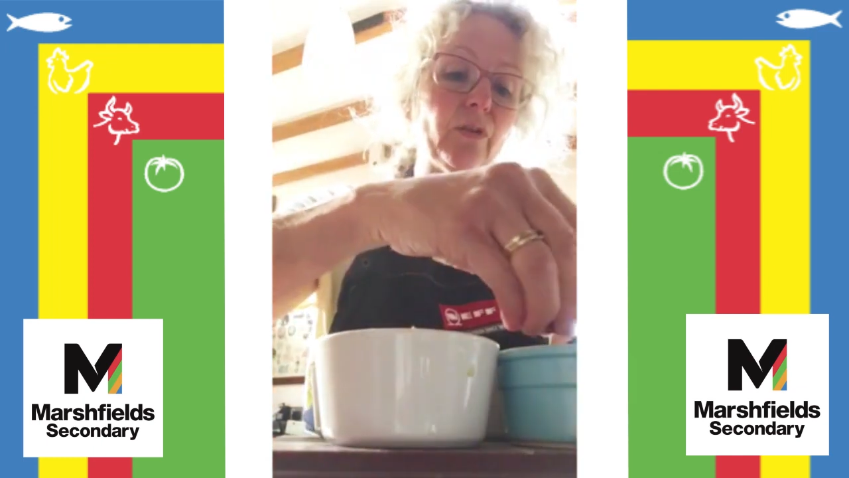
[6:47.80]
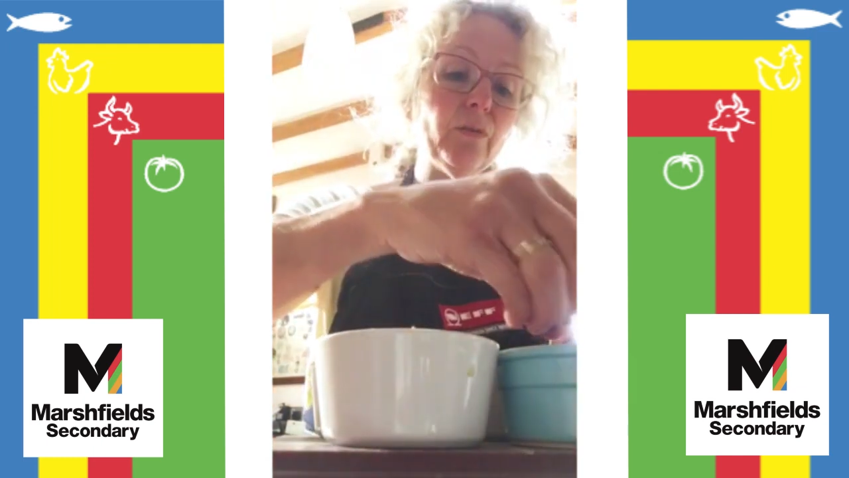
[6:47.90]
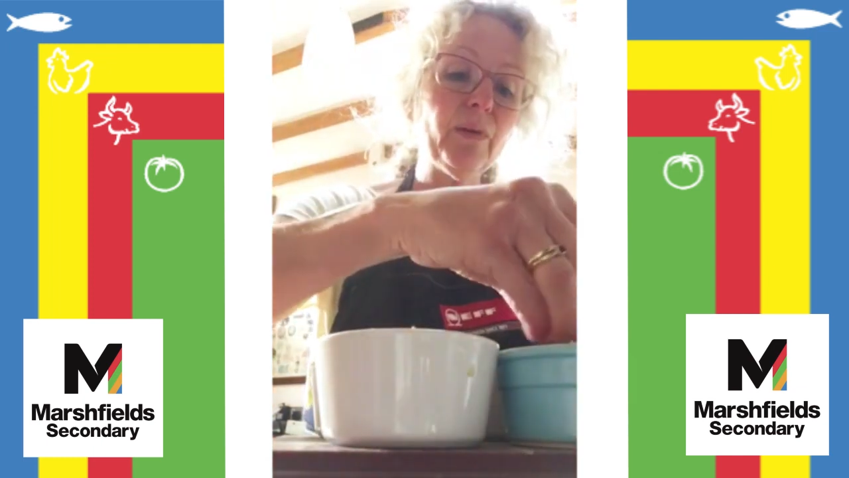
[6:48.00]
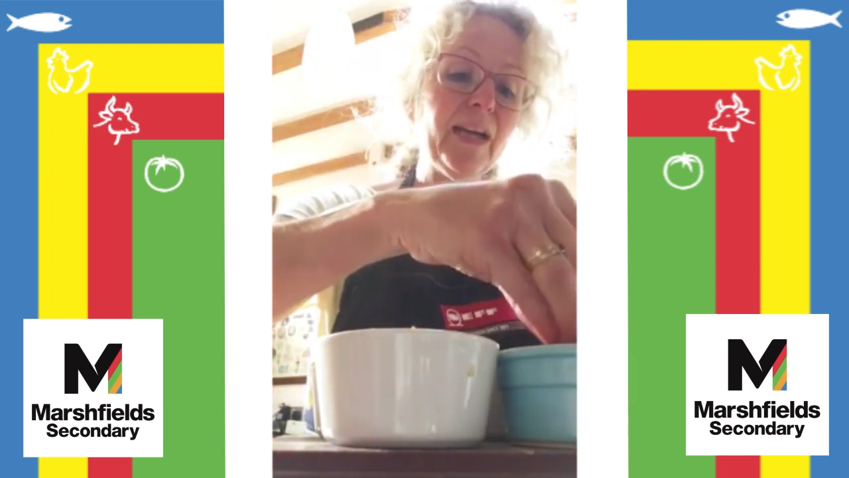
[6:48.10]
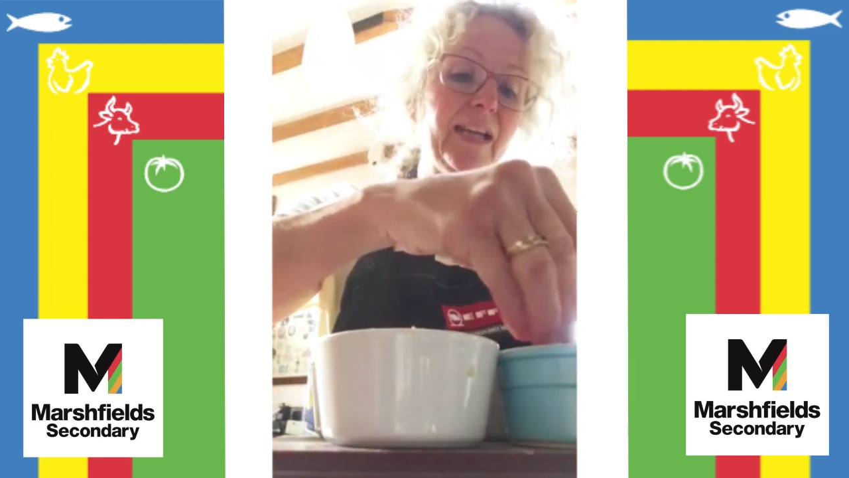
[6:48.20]

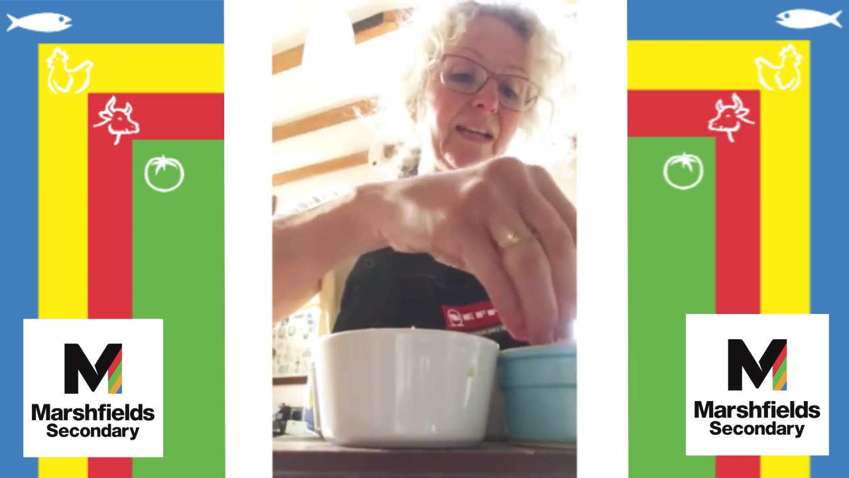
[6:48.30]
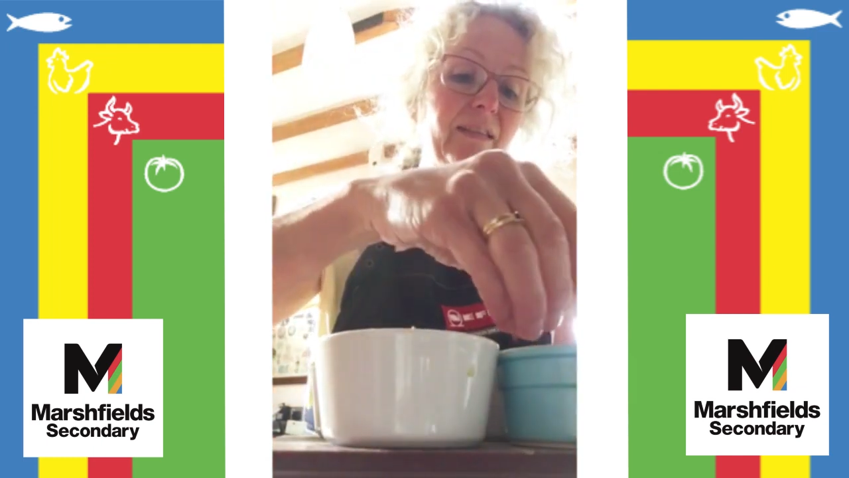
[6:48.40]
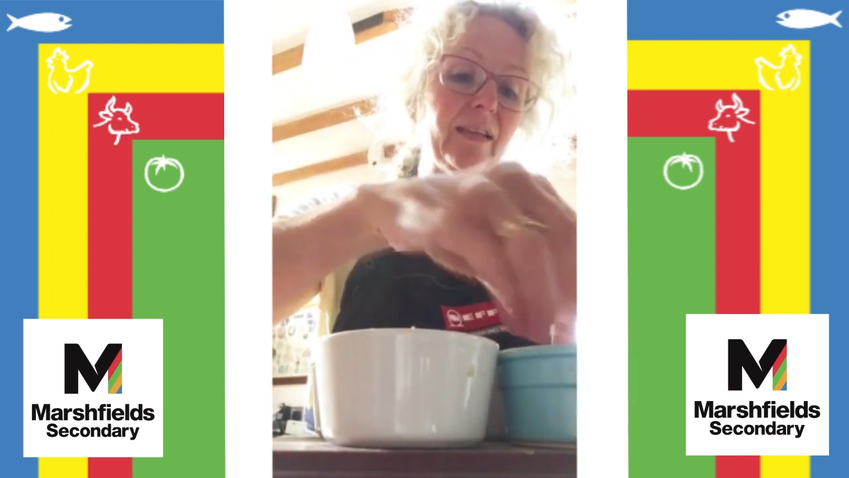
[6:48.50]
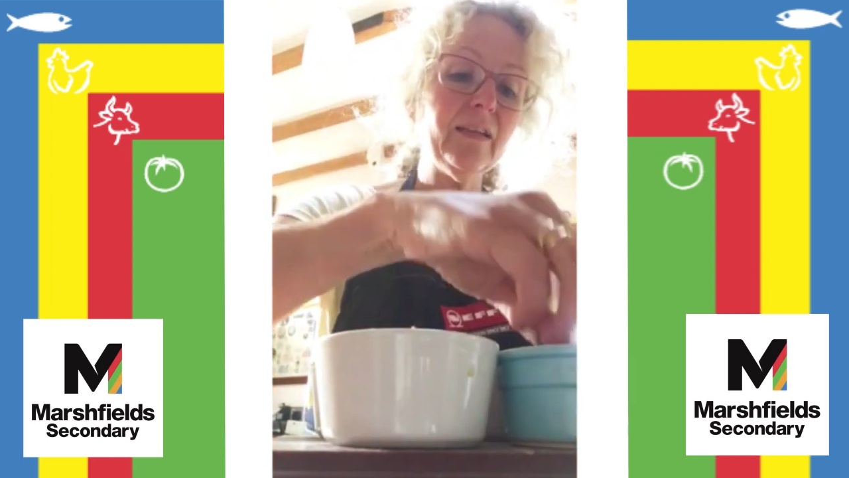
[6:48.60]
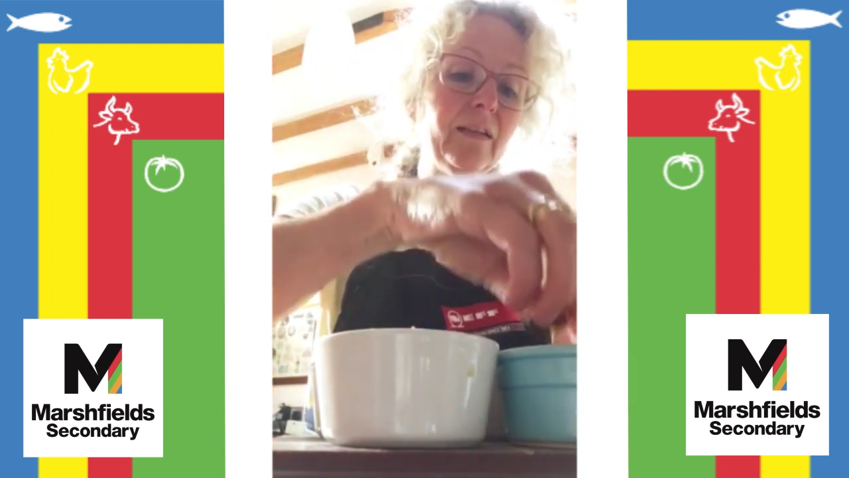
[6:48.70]
up
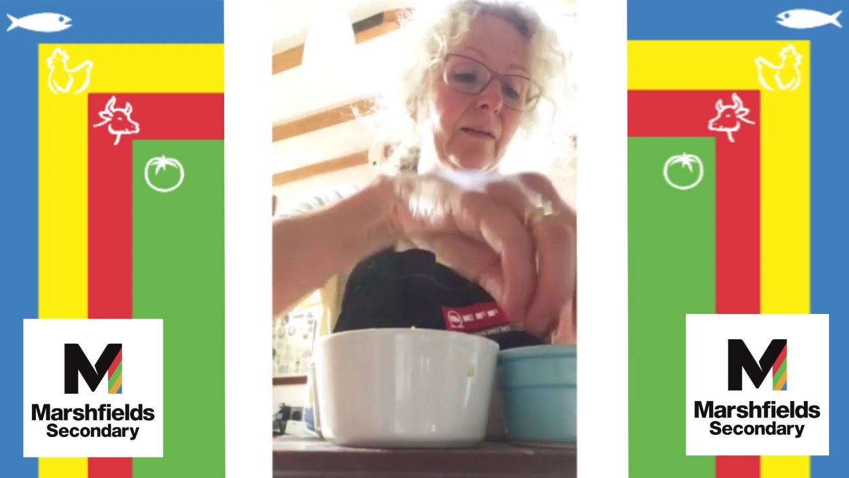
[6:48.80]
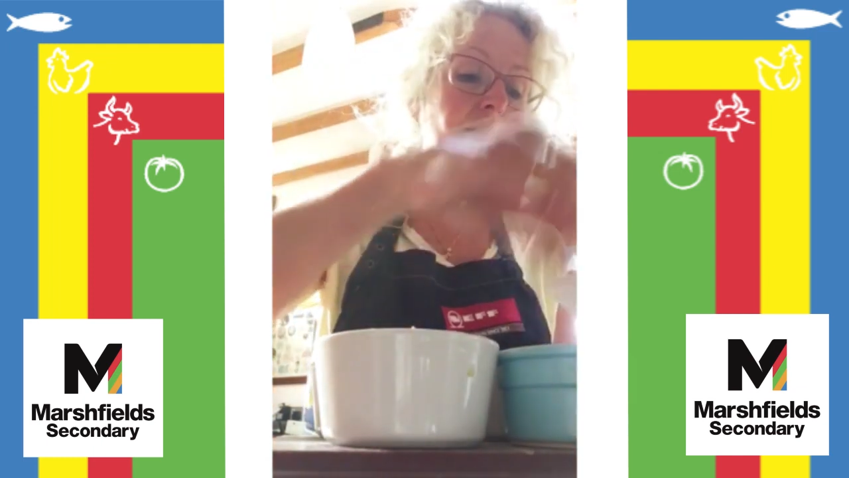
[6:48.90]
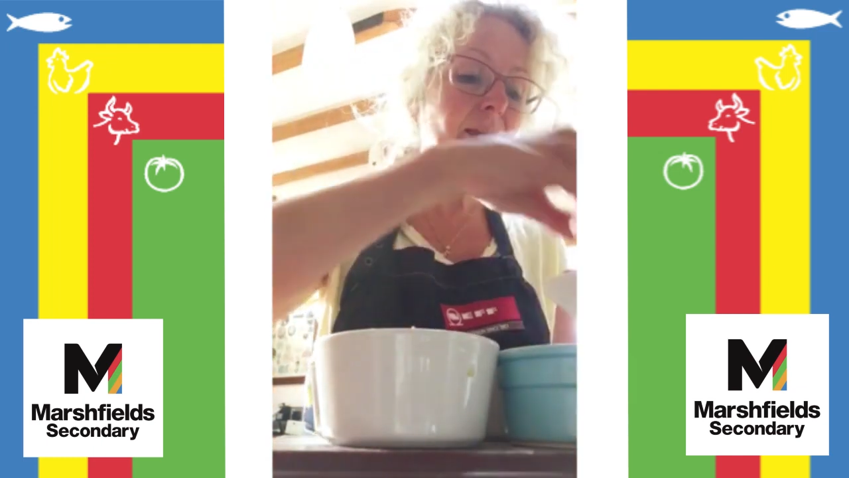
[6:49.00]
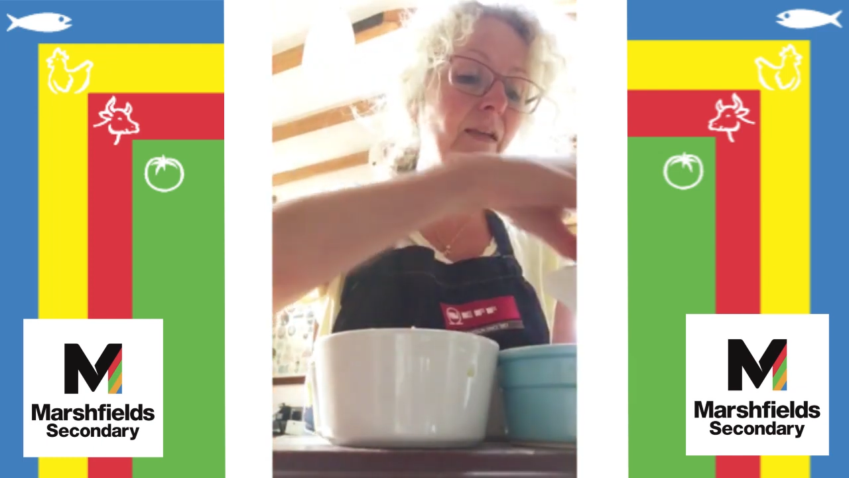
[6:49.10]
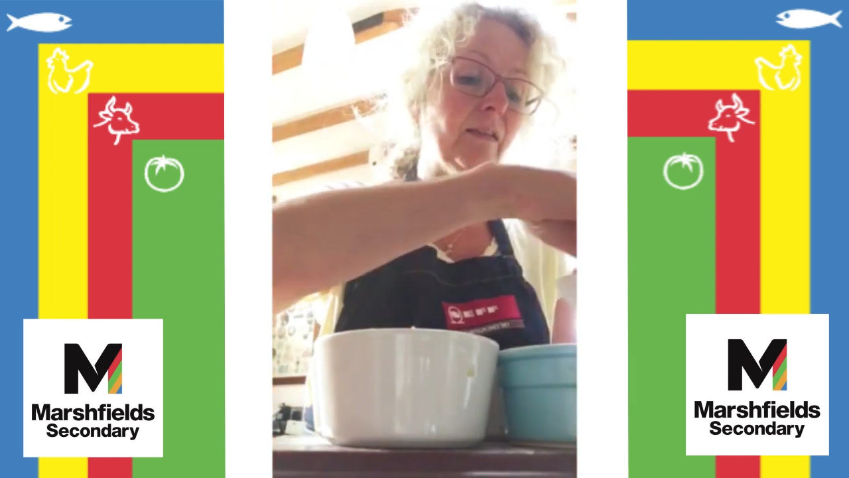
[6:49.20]
anything
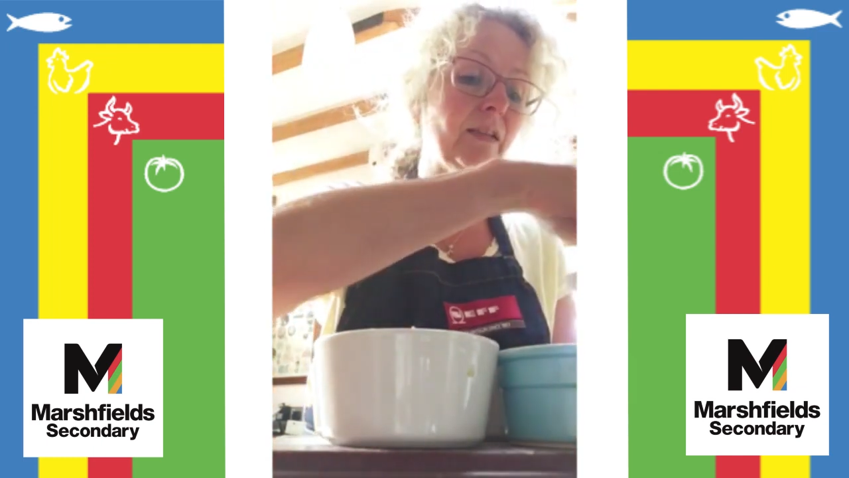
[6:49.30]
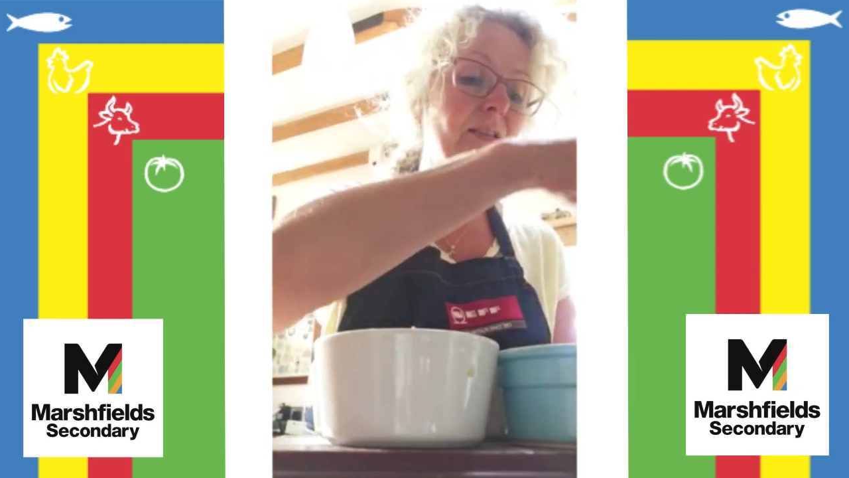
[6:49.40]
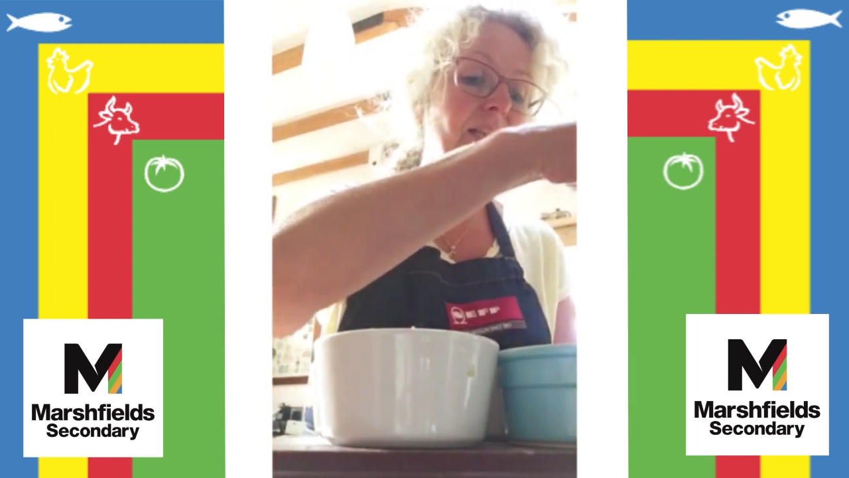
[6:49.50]
that's